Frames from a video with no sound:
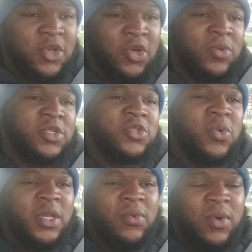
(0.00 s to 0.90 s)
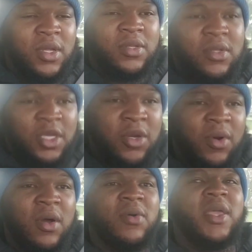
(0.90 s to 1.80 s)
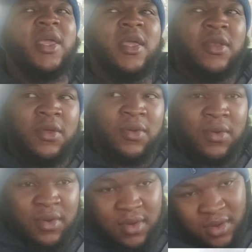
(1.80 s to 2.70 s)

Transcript: Dude was a 21-year-old kid, dude.